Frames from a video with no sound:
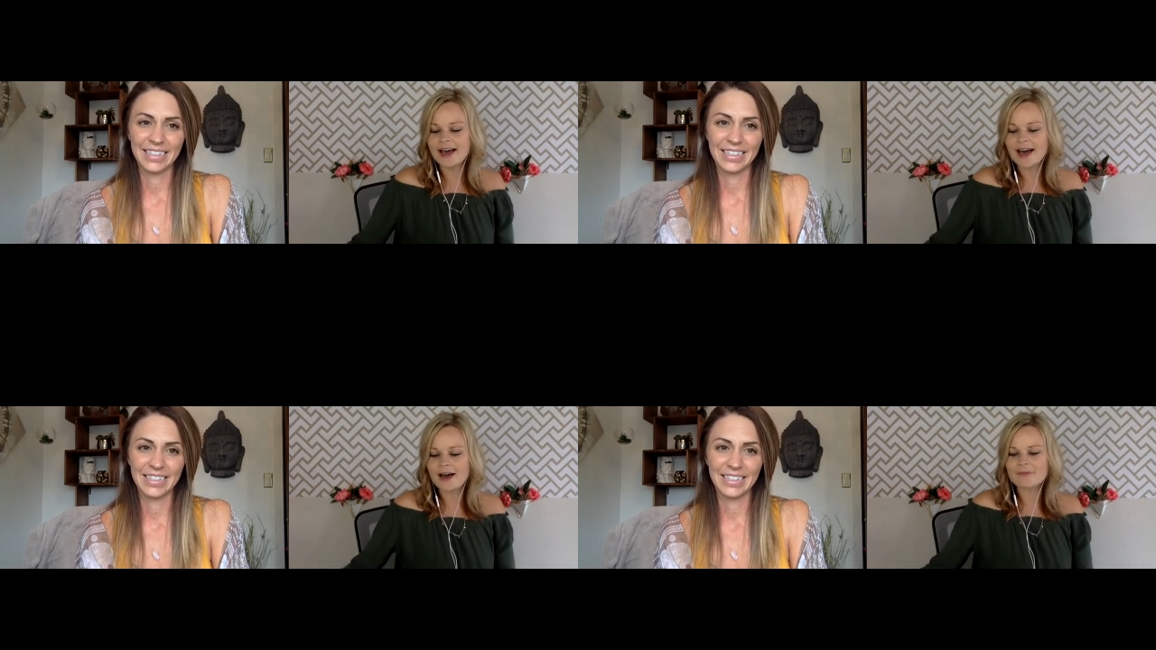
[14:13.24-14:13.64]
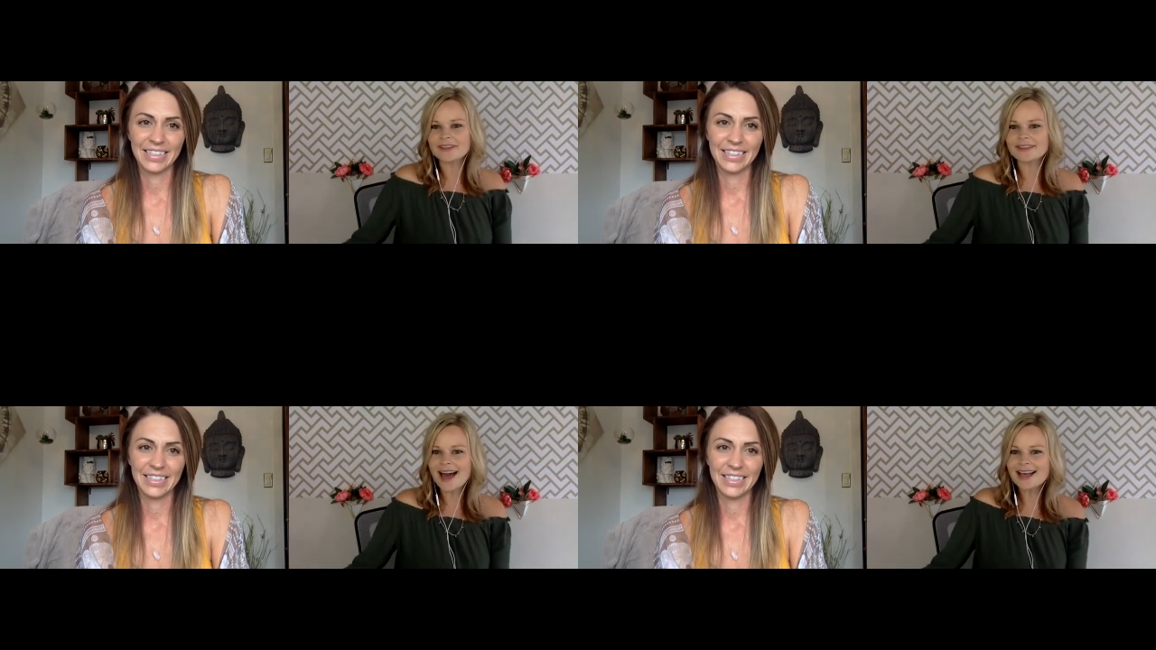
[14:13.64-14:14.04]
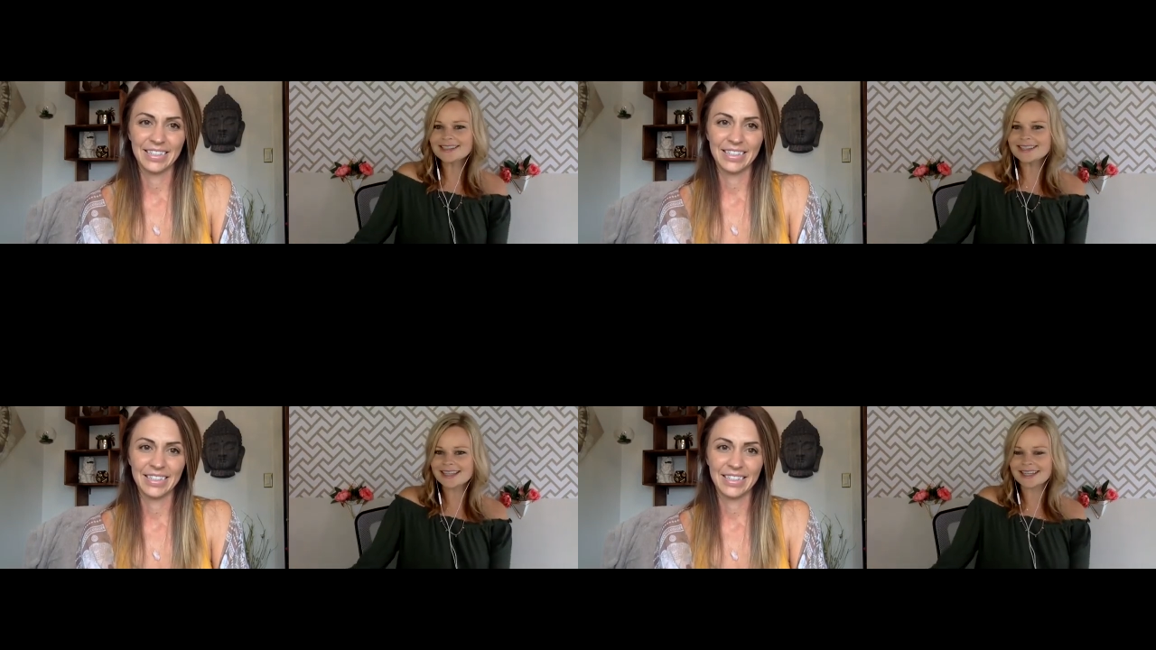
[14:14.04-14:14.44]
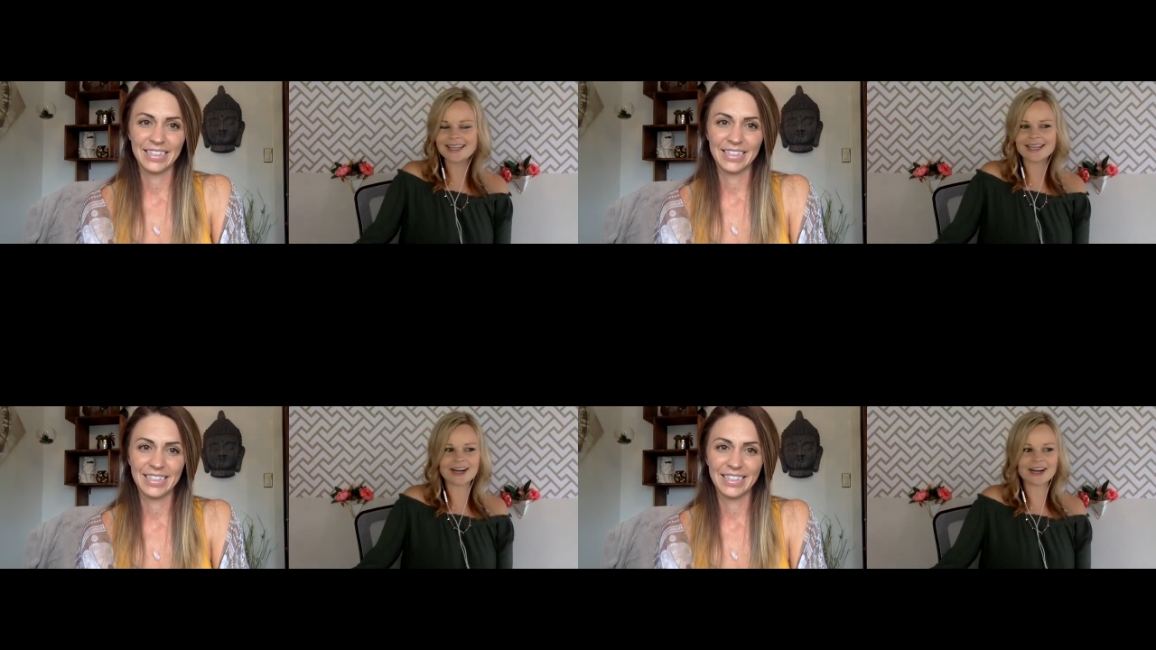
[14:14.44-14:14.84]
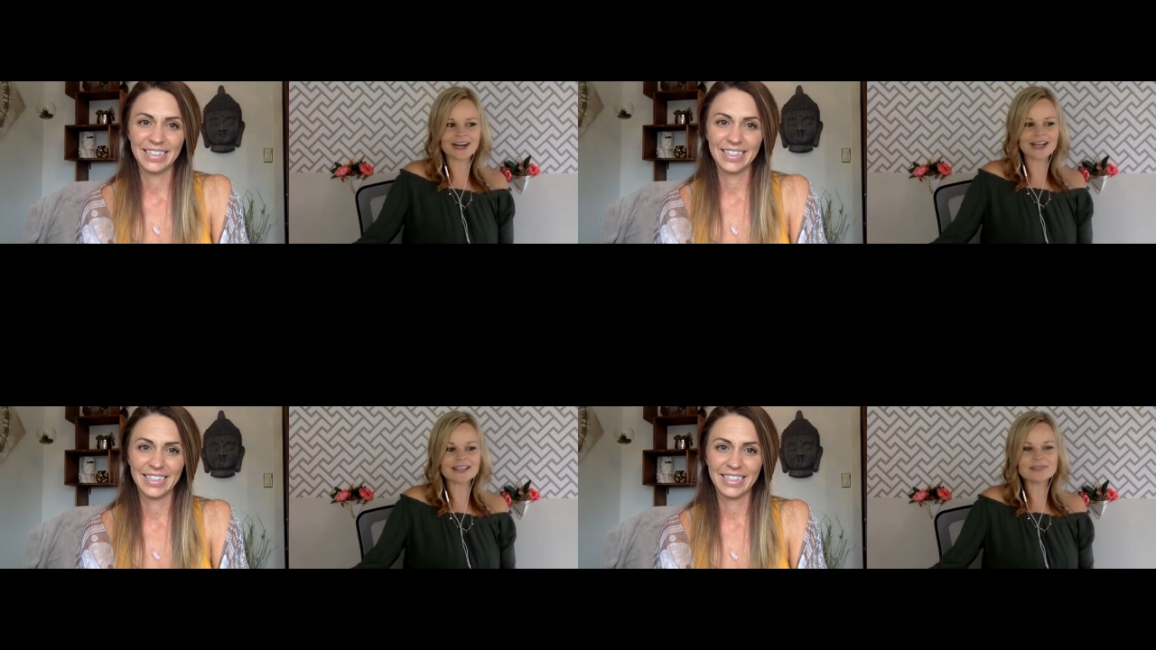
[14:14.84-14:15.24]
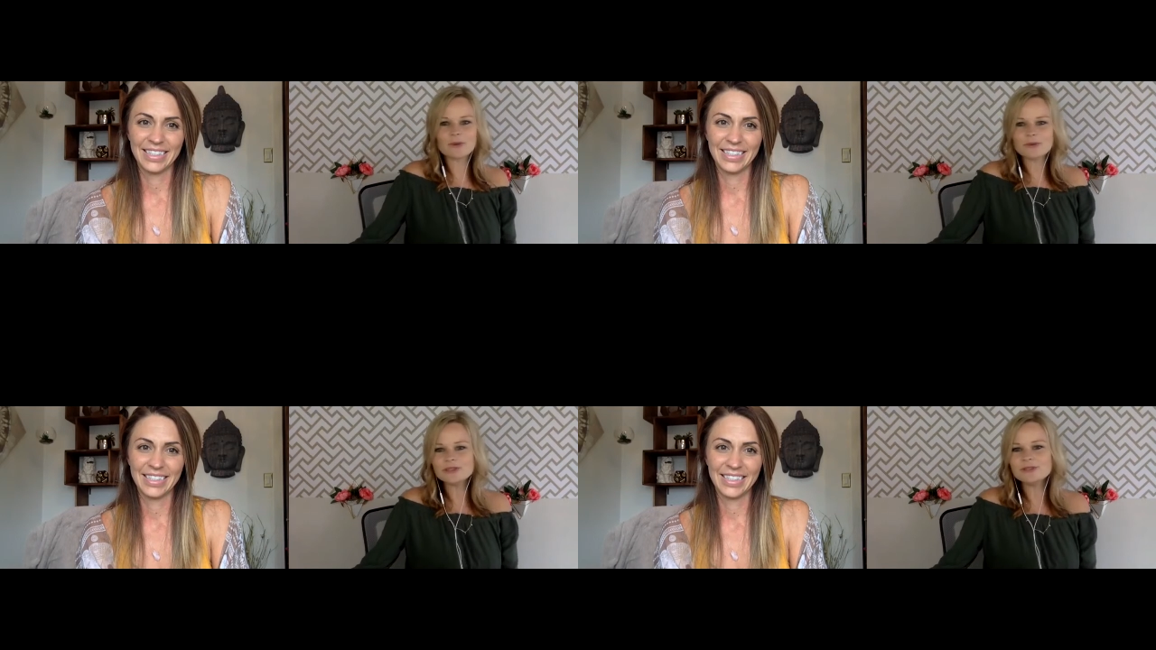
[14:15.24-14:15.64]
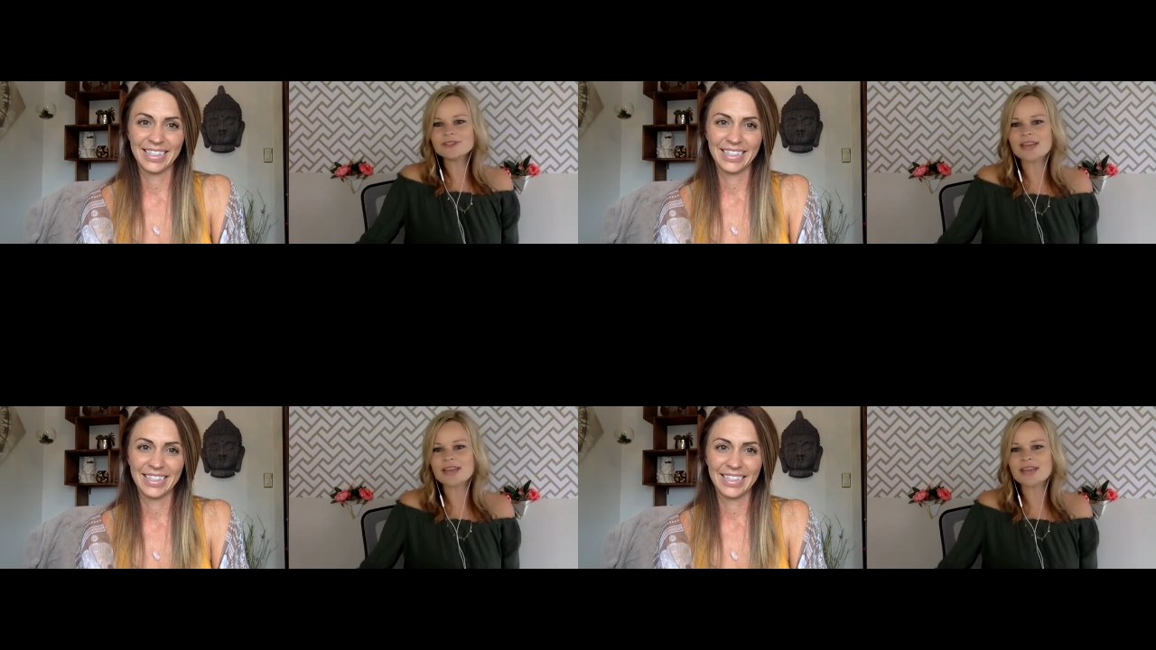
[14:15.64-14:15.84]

Speaker 1: um, the last thing here is what would you